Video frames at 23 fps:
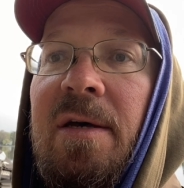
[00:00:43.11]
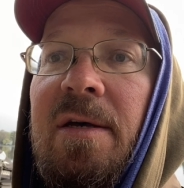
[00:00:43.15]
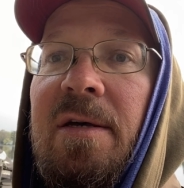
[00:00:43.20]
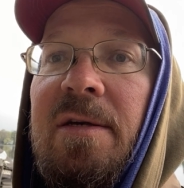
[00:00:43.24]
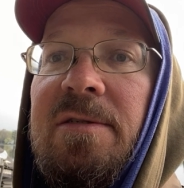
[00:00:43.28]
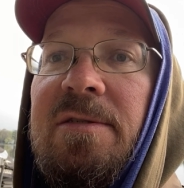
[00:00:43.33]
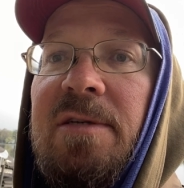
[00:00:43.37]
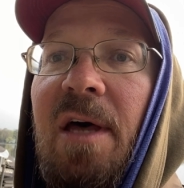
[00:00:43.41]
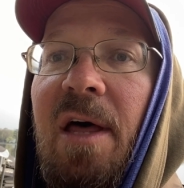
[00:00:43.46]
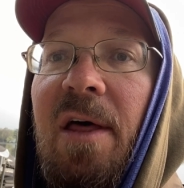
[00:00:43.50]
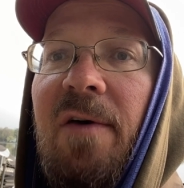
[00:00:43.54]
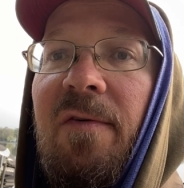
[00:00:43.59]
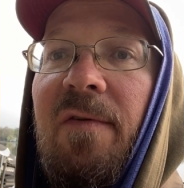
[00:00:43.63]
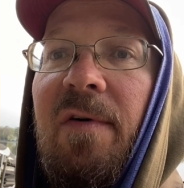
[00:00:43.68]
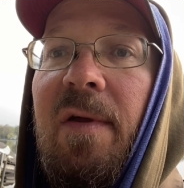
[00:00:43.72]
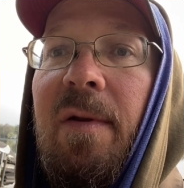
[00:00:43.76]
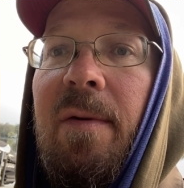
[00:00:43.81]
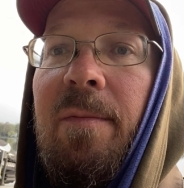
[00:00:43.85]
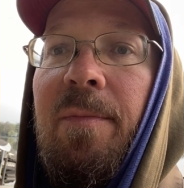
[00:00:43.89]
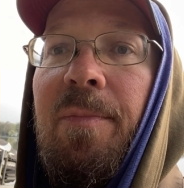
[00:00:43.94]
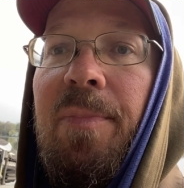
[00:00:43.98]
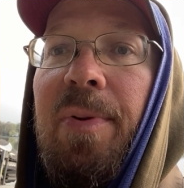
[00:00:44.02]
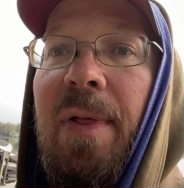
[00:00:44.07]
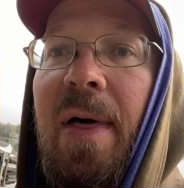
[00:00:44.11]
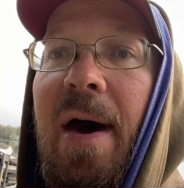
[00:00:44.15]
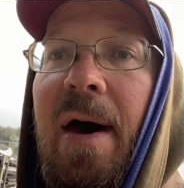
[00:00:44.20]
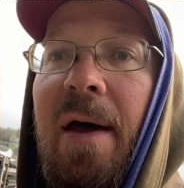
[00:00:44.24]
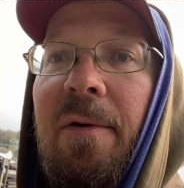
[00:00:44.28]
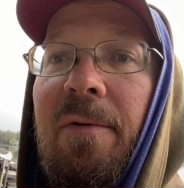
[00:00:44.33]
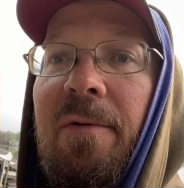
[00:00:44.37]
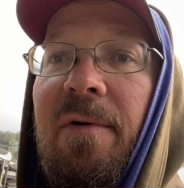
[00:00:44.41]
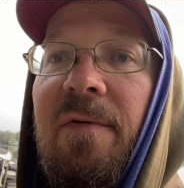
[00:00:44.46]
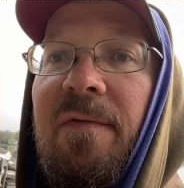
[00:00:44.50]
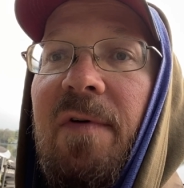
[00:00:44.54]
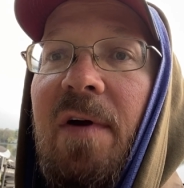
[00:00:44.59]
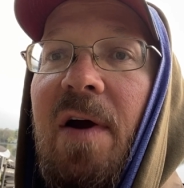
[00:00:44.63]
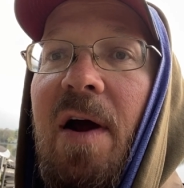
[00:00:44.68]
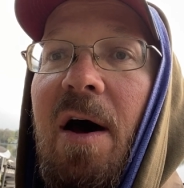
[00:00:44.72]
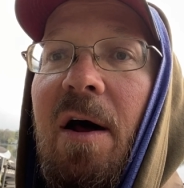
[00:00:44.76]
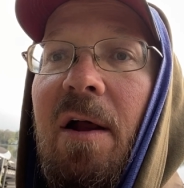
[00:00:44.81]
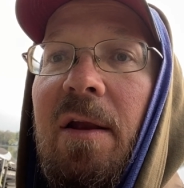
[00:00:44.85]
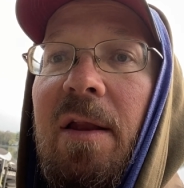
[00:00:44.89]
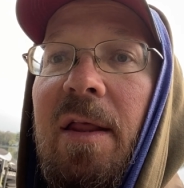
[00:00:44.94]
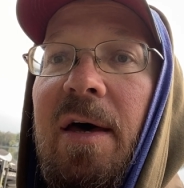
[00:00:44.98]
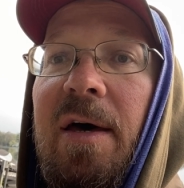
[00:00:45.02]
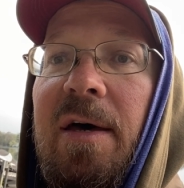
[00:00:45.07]
Sullivan Platte River
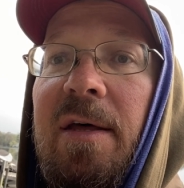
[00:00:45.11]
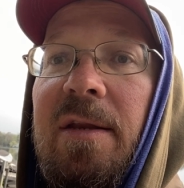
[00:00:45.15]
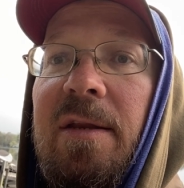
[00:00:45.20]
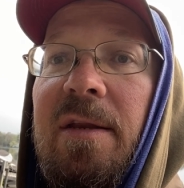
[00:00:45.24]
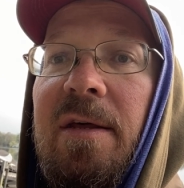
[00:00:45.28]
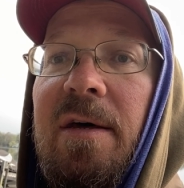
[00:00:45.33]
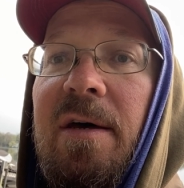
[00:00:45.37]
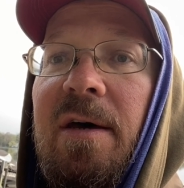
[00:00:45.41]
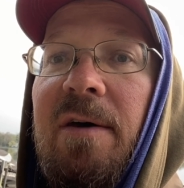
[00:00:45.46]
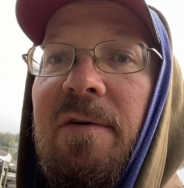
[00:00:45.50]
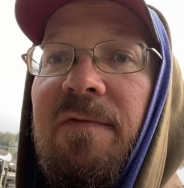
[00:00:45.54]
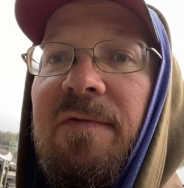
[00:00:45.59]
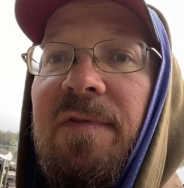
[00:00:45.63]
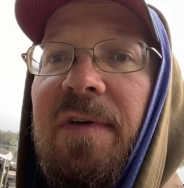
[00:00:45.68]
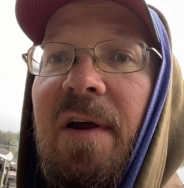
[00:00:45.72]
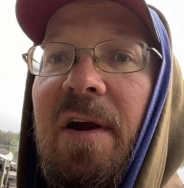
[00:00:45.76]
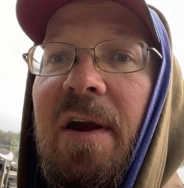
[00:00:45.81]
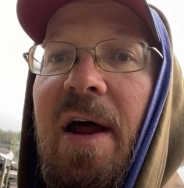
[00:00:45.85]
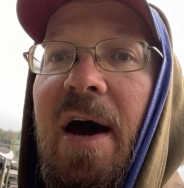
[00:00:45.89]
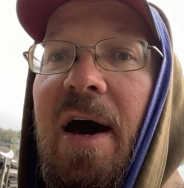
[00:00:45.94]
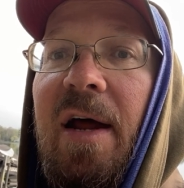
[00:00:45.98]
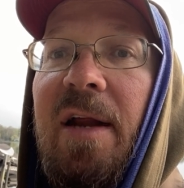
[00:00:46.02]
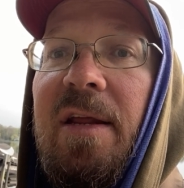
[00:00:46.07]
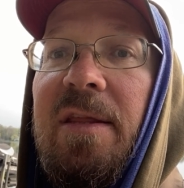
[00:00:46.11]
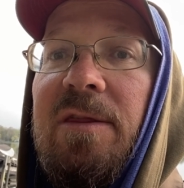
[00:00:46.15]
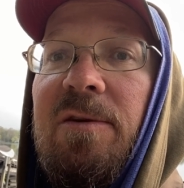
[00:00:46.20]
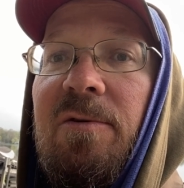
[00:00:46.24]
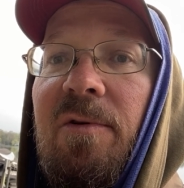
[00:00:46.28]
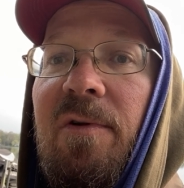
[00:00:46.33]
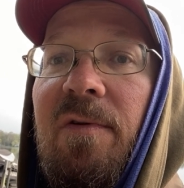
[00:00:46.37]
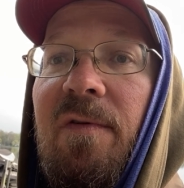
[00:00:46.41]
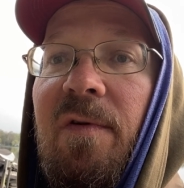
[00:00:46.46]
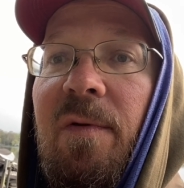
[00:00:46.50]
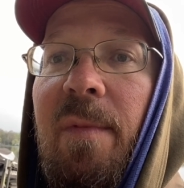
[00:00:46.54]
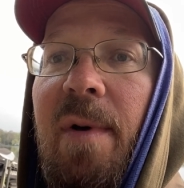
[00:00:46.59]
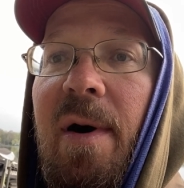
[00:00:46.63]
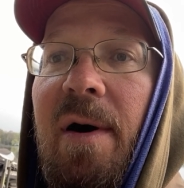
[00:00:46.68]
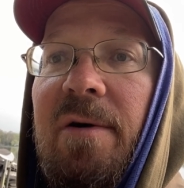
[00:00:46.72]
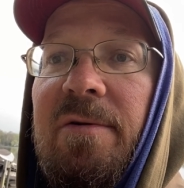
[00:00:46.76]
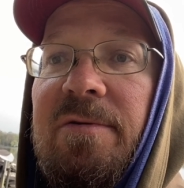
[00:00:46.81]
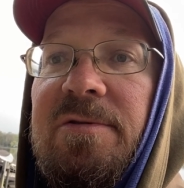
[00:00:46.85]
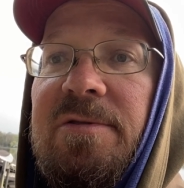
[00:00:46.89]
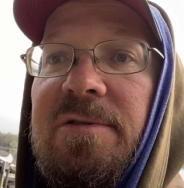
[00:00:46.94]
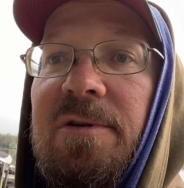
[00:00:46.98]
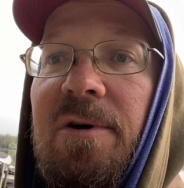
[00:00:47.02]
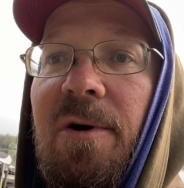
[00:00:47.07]
outlet if they're not at the river
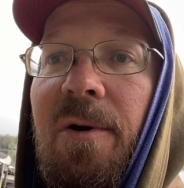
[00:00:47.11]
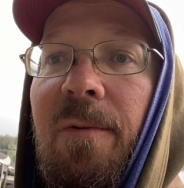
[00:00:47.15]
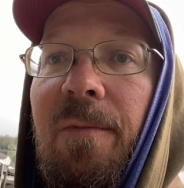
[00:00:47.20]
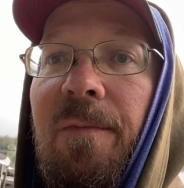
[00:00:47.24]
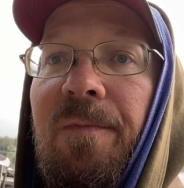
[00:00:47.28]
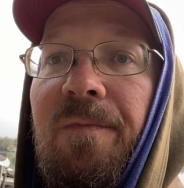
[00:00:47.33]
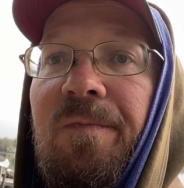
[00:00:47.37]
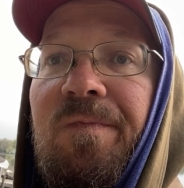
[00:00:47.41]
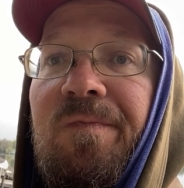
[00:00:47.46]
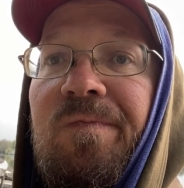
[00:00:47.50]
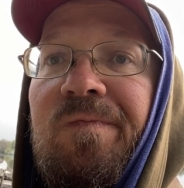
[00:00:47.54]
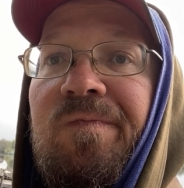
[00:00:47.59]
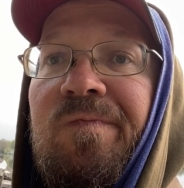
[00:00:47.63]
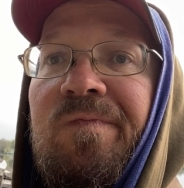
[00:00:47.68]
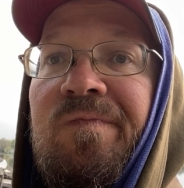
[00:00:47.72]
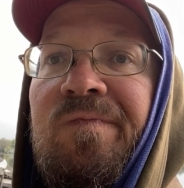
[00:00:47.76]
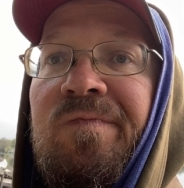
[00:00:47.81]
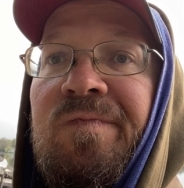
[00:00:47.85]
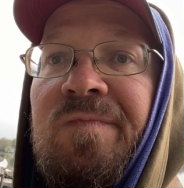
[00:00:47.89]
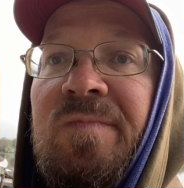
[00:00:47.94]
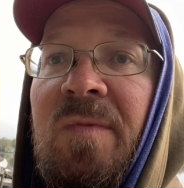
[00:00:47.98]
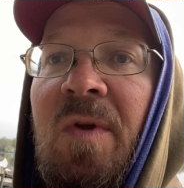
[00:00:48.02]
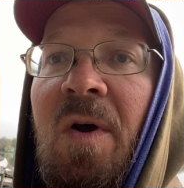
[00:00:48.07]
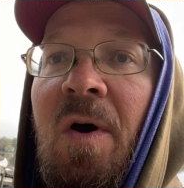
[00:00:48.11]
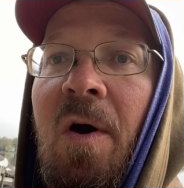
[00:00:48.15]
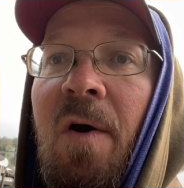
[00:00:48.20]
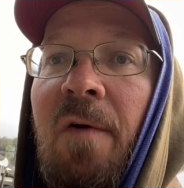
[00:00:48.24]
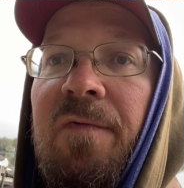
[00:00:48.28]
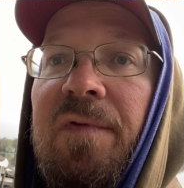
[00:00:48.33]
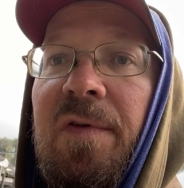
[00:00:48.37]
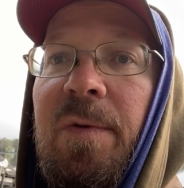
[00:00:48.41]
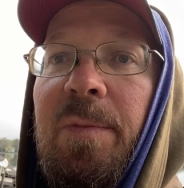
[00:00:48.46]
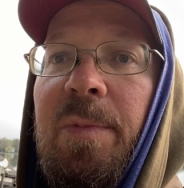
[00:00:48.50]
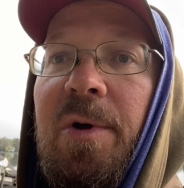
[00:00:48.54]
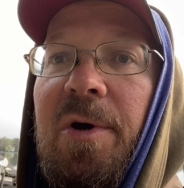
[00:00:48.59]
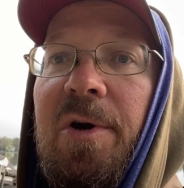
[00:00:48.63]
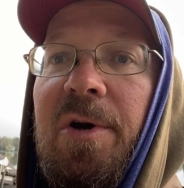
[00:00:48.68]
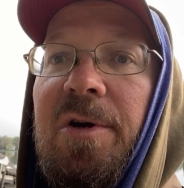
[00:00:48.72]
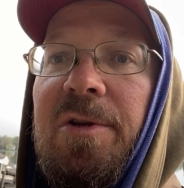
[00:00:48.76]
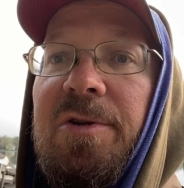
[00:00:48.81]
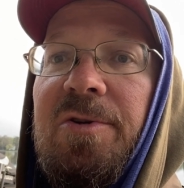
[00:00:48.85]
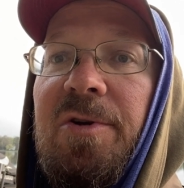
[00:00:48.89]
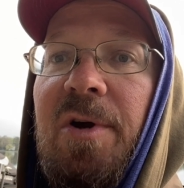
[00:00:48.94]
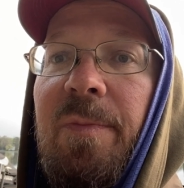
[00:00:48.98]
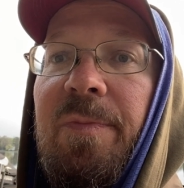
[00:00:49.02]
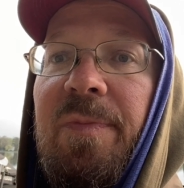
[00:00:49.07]
mouth. So hopefully it'll be a
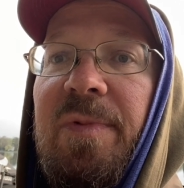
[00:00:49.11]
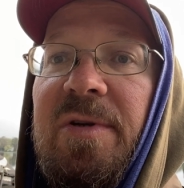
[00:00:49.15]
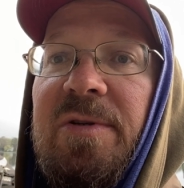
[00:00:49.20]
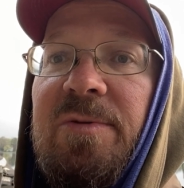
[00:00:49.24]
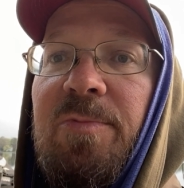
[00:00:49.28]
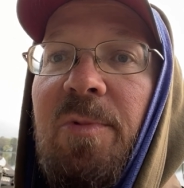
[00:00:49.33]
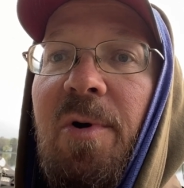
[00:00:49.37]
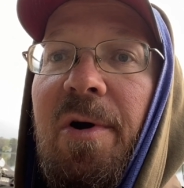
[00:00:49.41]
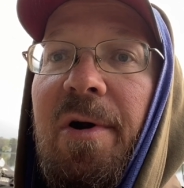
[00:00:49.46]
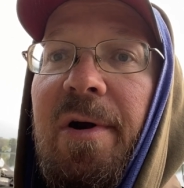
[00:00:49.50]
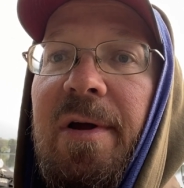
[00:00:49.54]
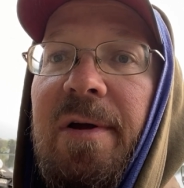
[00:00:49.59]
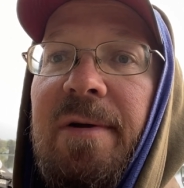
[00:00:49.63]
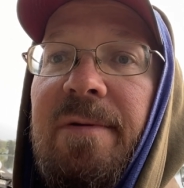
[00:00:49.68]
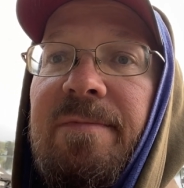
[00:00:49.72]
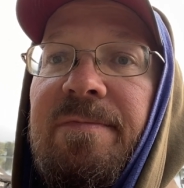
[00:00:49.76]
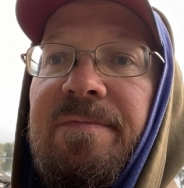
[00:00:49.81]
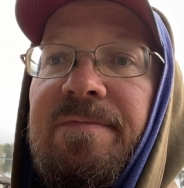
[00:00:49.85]
good trip this morning.